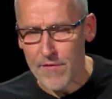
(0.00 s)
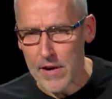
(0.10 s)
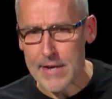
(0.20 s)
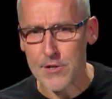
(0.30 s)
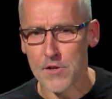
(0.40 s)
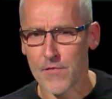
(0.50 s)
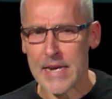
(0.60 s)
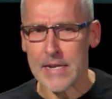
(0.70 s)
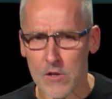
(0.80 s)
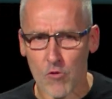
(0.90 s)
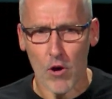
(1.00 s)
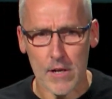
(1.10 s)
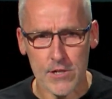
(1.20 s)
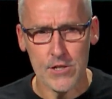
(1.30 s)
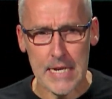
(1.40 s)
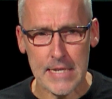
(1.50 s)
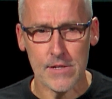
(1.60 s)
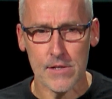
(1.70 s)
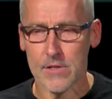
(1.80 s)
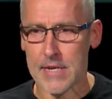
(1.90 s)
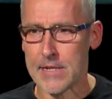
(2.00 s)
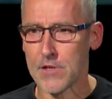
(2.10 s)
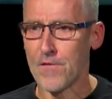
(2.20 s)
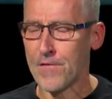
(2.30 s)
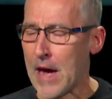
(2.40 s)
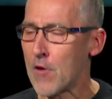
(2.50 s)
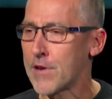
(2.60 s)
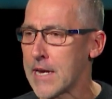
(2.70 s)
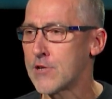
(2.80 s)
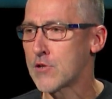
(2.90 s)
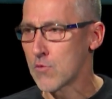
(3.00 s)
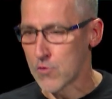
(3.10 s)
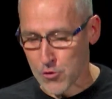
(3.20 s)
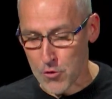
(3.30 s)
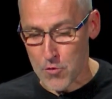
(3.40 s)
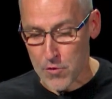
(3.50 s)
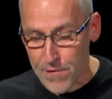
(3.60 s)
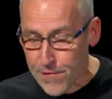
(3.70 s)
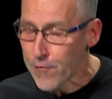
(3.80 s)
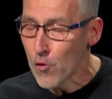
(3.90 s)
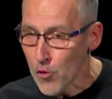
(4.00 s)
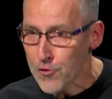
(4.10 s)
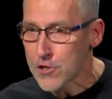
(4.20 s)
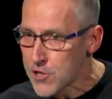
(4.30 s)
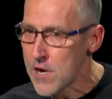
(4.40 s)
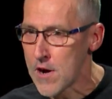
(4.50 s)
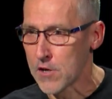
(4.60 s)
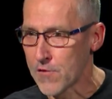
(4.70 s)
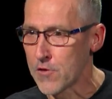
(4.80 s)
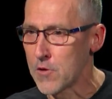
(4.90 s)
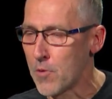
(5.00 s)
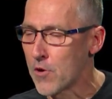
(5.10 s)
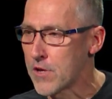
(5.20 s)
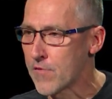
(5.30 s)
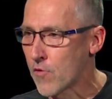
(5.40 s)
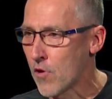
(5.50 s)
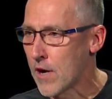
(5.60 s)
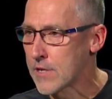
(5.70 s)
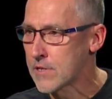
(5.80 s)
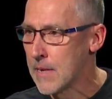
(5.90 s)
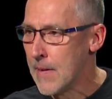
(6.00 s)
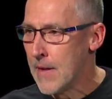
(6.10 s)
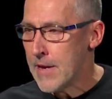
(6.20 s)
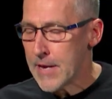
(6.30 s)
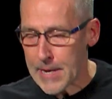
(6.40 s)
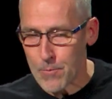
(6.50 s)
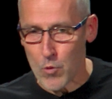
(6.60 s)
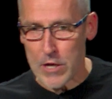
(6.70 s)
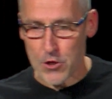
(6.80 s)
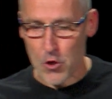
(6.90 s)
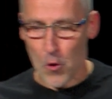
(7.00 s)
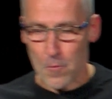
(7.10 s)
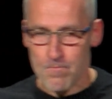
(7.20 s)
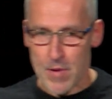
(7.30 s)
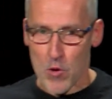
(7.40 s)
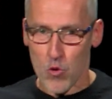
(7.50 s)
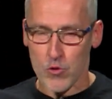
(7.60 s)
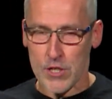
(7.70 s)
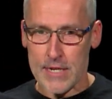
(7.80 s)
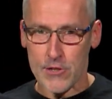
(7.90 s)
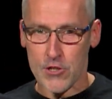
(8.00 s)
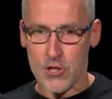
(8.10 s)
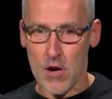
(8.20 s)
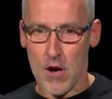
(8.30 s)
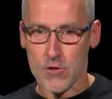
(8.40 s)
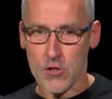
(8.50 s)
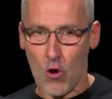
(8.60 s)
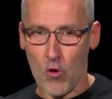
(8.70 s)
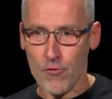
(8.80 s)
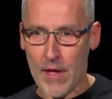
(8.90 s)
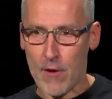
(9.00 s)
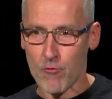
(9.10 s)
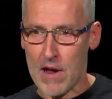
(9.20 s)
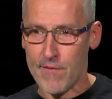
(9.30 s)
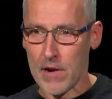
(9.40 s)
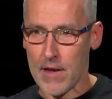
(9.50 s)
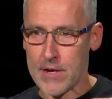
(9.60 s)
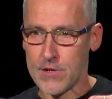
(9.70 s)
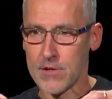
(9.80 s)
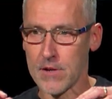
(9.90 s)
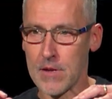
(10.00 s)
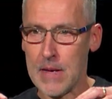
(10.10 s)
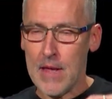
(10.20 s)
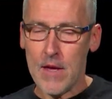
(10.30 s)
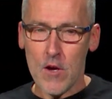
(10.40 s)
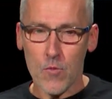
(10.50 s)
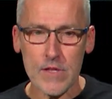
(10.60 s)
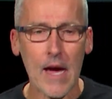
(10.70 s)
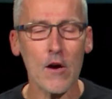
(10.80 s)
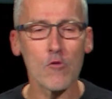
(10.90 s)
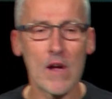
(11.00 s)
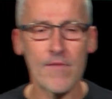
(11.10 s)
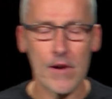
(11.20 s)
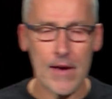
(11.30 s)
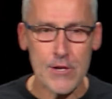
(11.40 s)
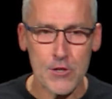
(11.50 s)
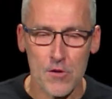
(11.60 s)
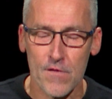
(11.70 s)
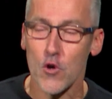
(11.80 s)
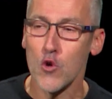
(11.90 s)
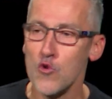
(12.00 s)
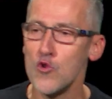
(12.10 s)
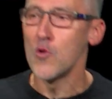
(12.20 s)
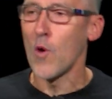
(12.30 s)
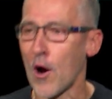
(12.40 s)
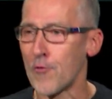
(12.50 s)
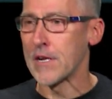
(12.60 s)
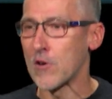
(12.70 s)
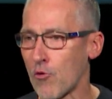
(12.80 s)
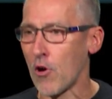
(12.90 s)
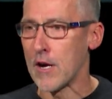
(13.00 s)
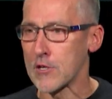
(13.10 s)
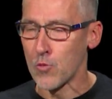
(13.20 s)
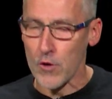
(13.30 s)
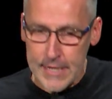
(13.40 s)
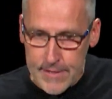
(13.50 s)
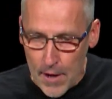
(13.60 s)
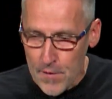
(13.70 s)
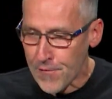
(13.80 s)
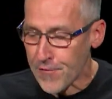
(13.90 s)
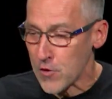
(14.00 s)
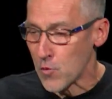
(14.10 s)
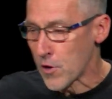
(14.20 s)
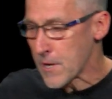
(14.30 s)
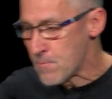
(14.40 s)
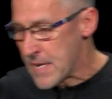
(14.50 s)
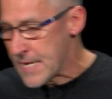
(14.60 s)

revelation of in Christ Jesus is a foundational truth for the church, for the body of Christ, in which God builds his church on that revelation without a revelation of who you are in Christ, what He's done for you, what it